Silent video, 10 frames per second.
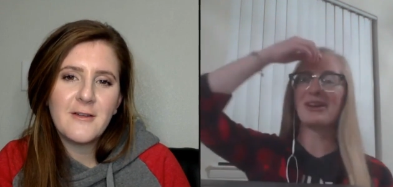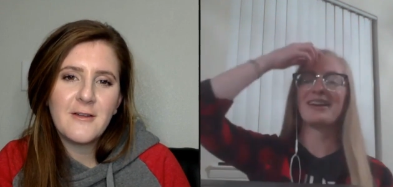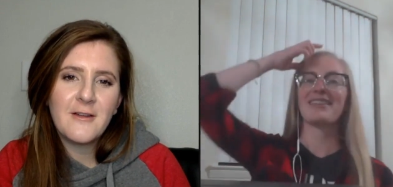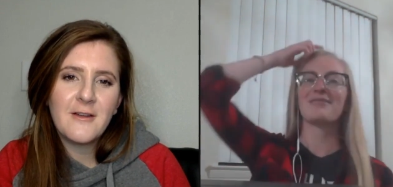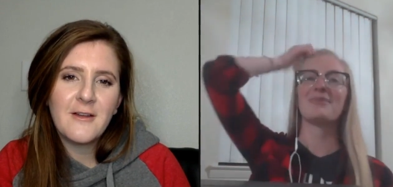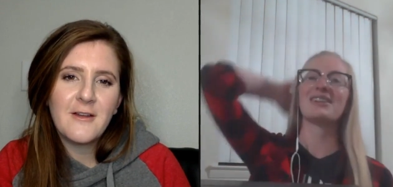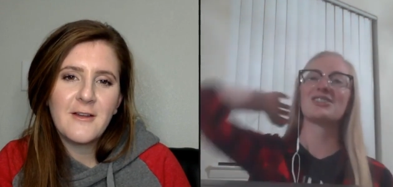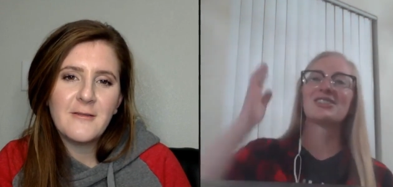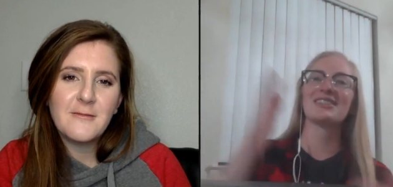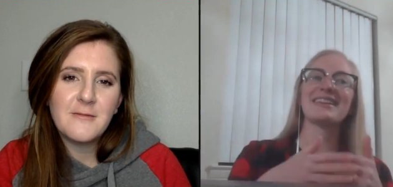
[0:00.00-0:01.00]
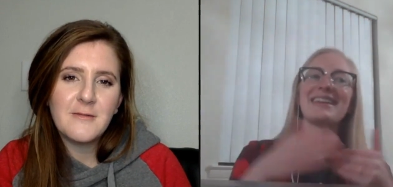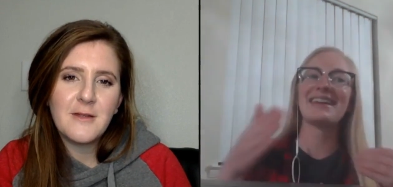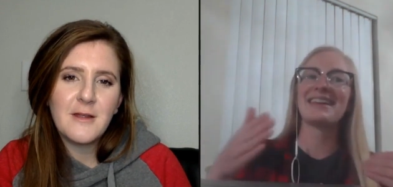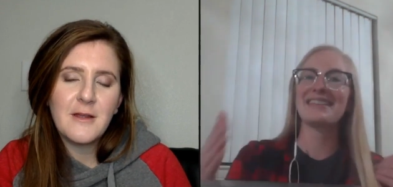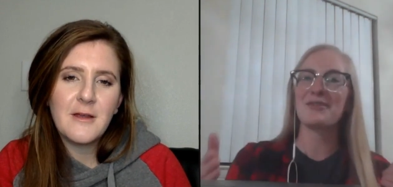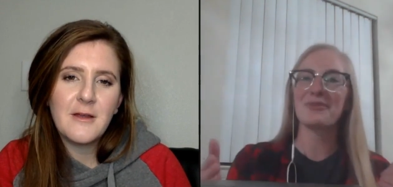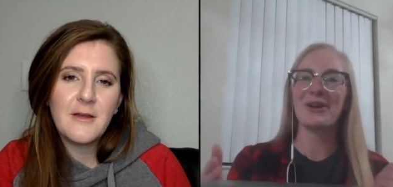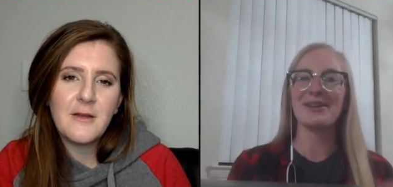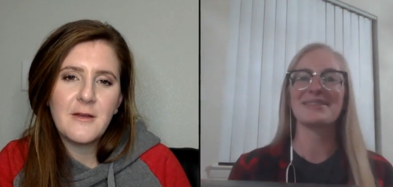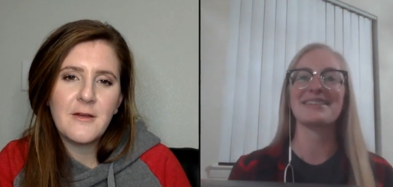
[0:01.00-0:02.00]
Speaker 1: with. But just the getting there
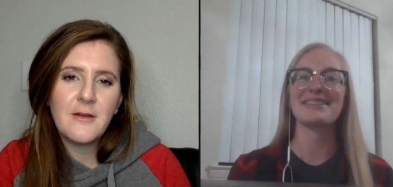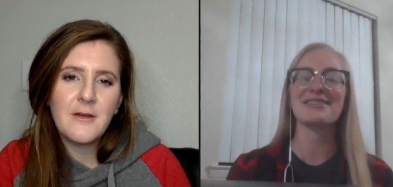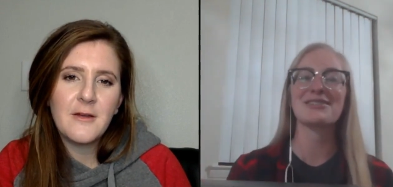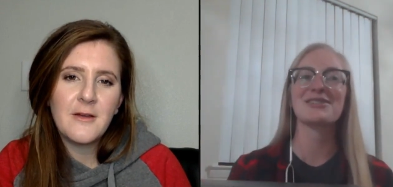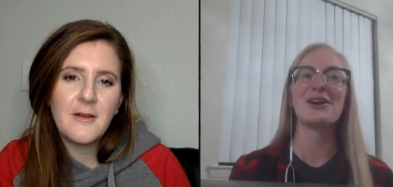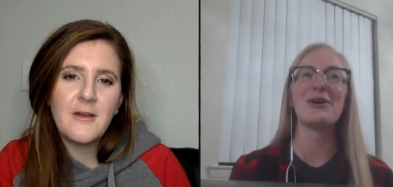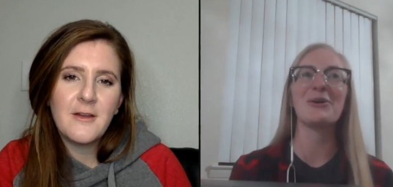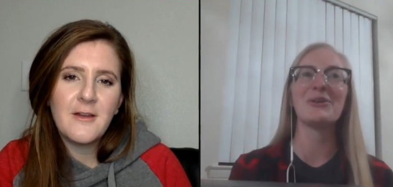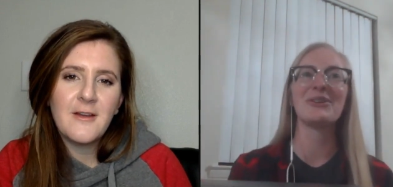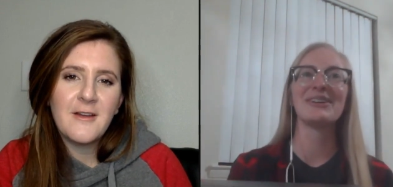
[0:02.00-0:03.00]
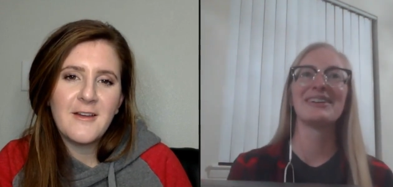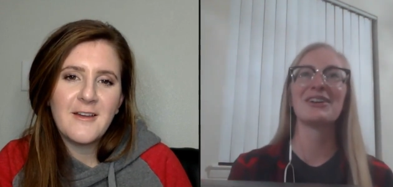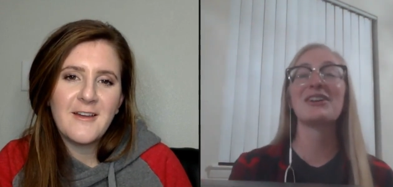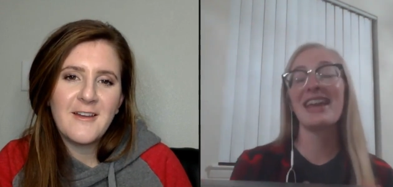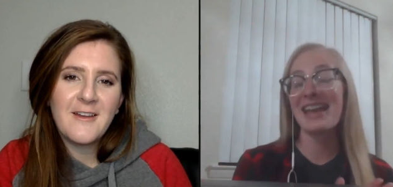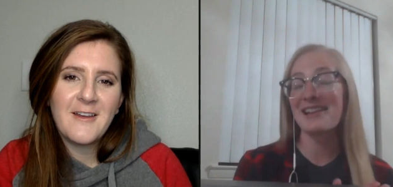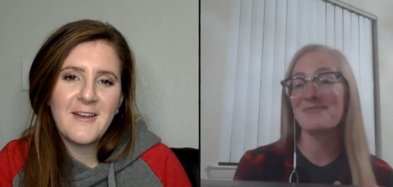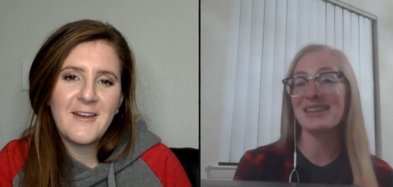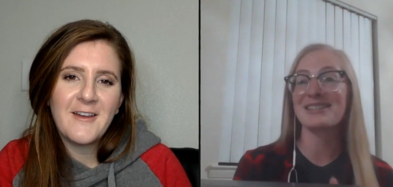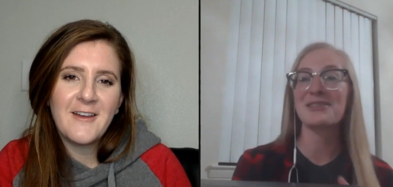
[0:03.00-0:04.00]
process is so, or
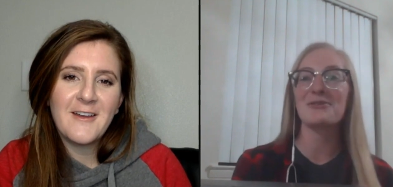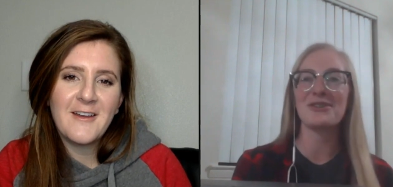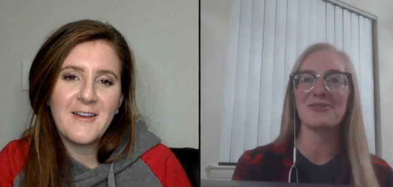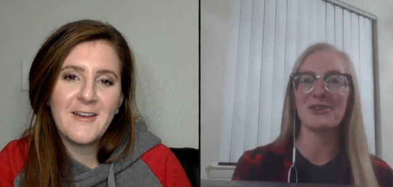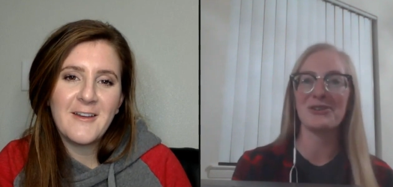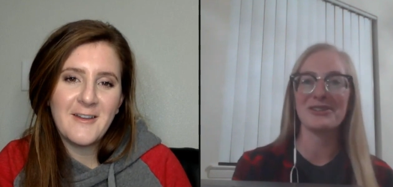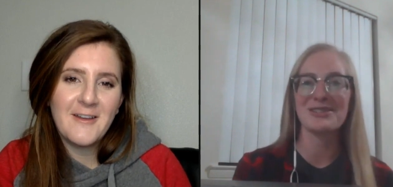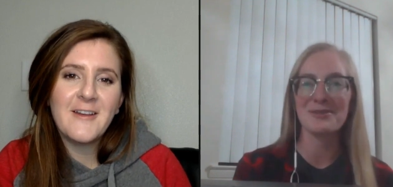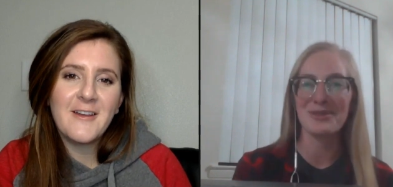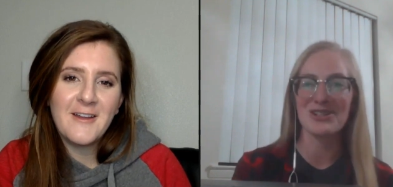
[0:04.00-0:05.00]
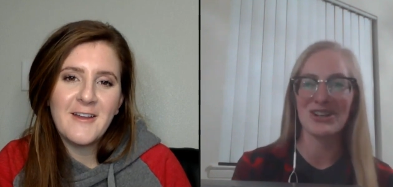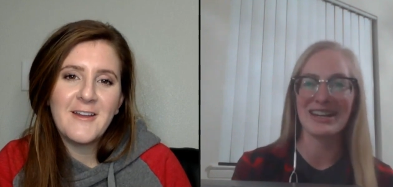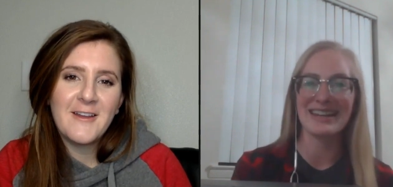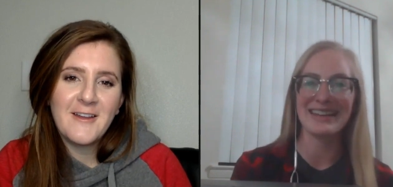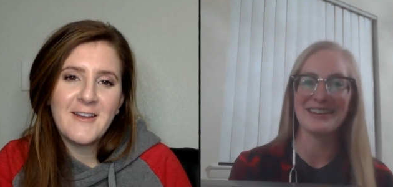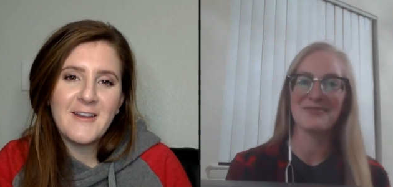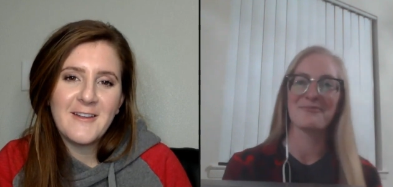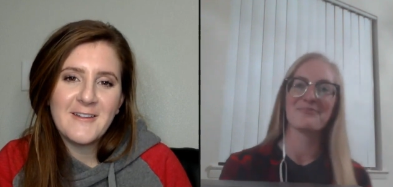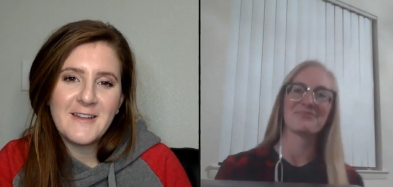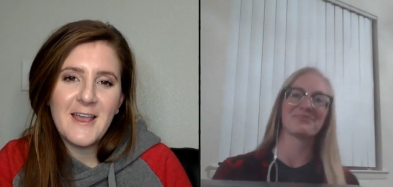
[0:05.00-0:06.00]
can be so difficult and super draining.
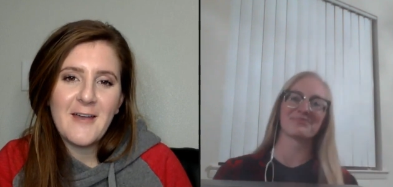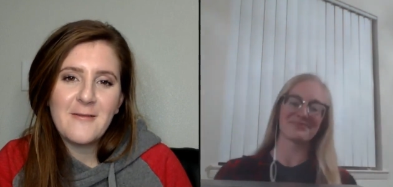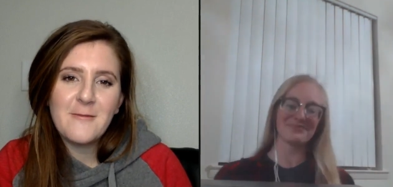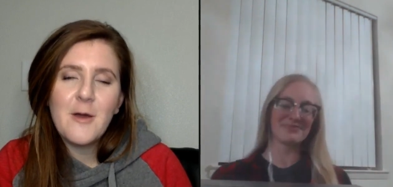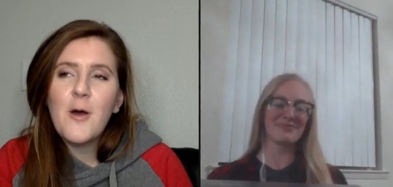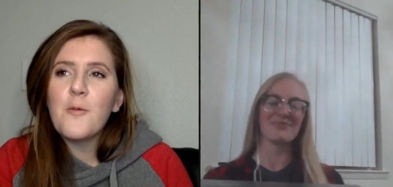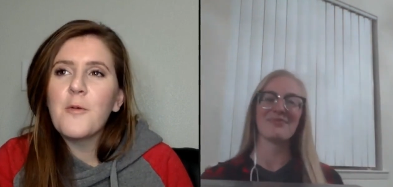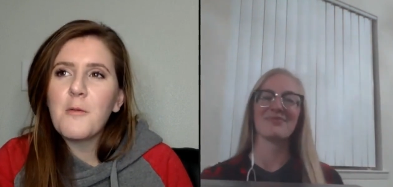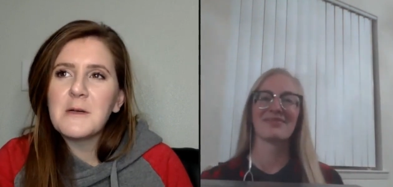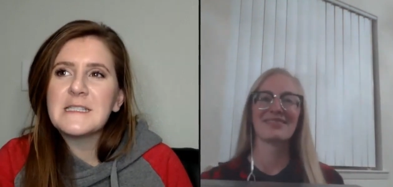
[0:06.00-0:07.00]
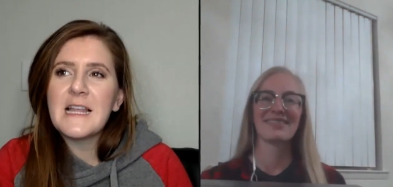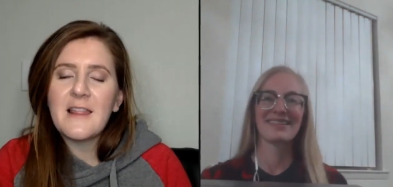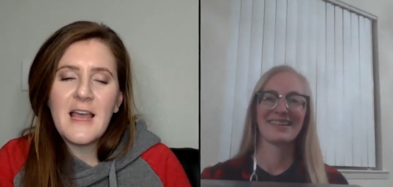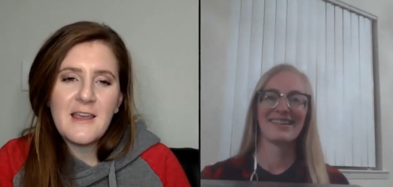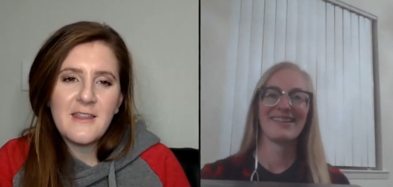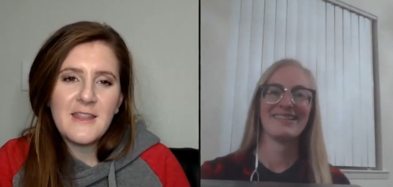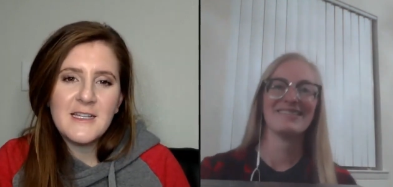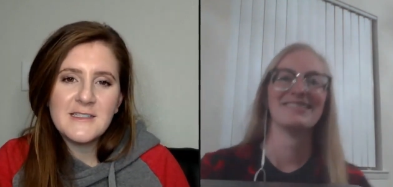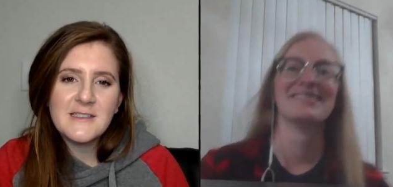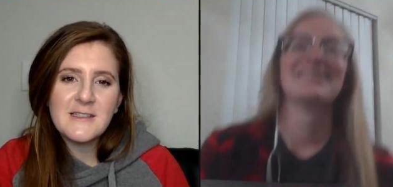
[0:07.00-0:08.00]
Speaker 2: Yeah. What was it like
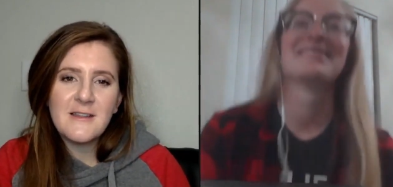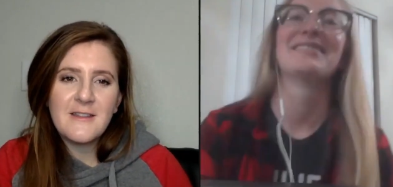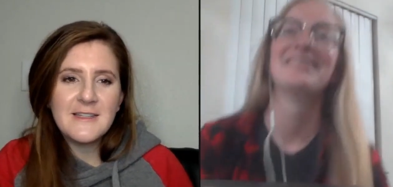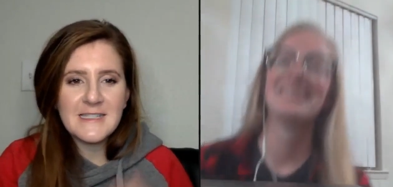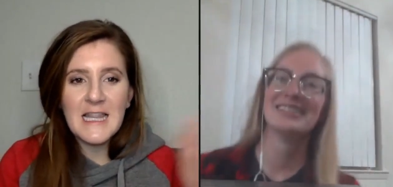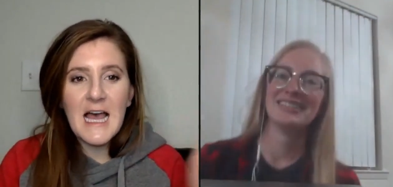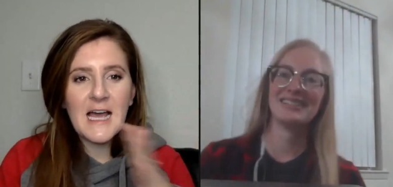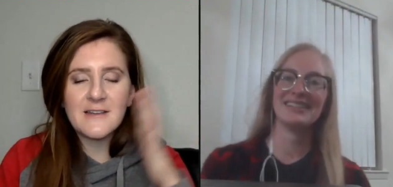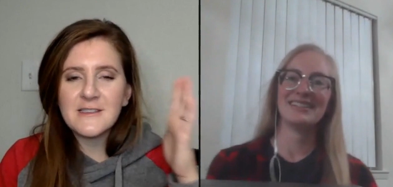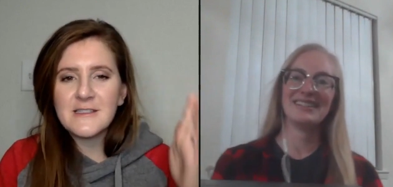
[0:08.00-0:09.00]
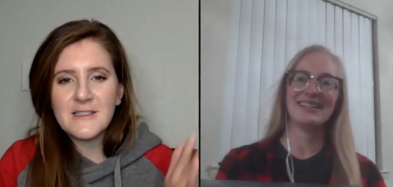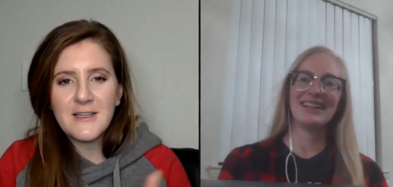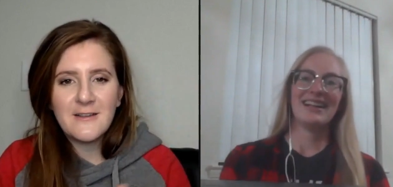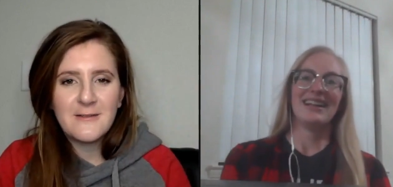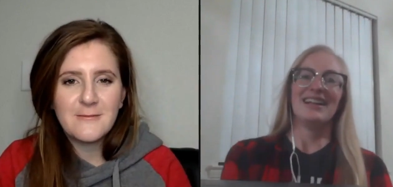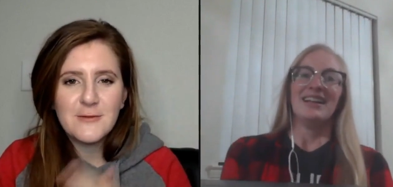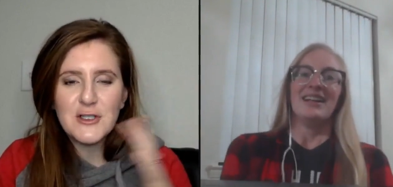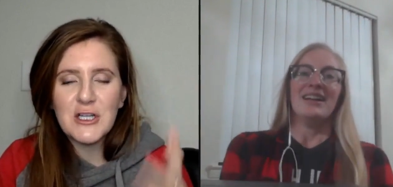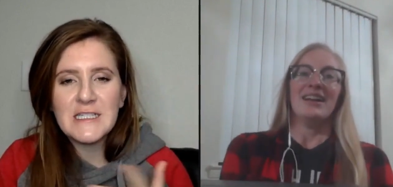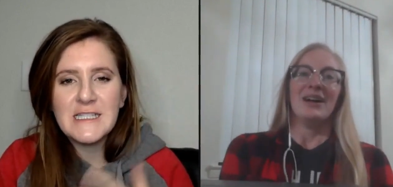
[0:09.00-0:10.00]
this, this last
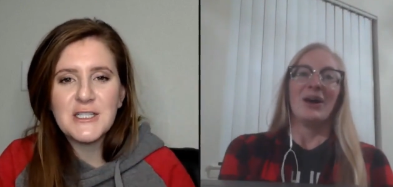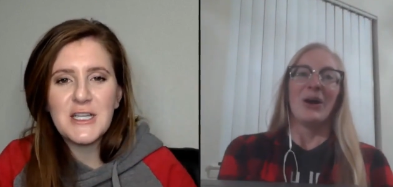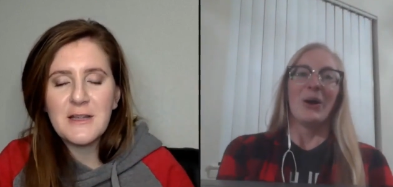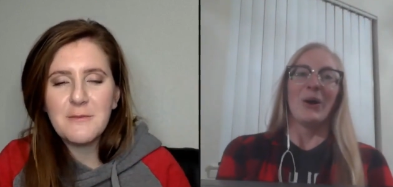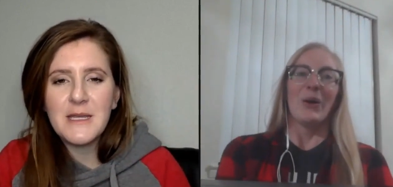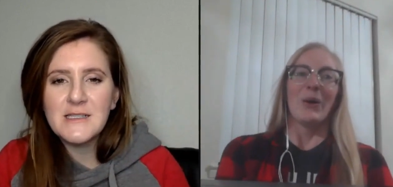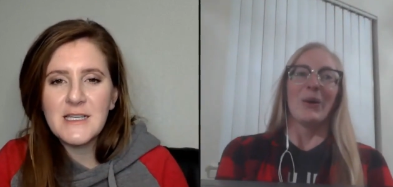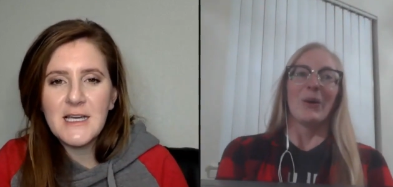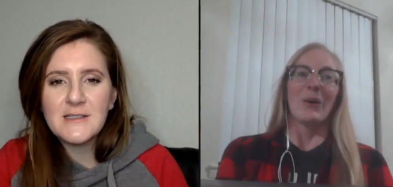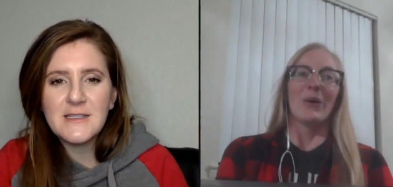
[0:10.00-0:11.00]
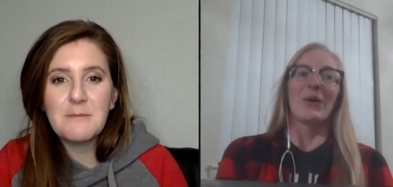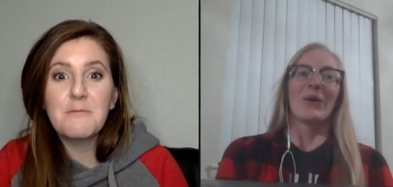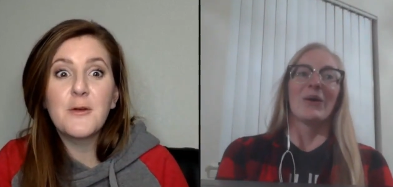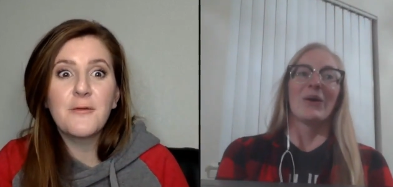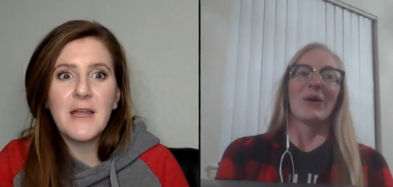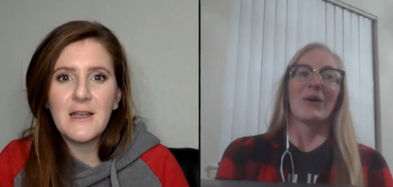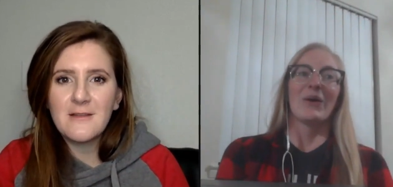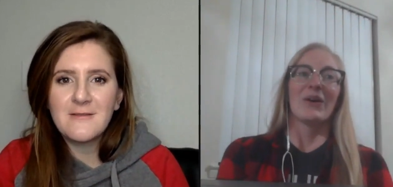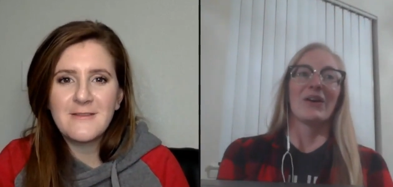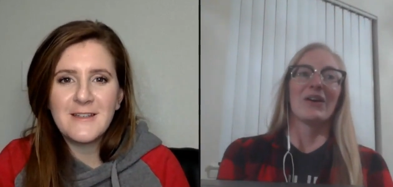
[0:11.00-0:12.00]
transition in P C S and moving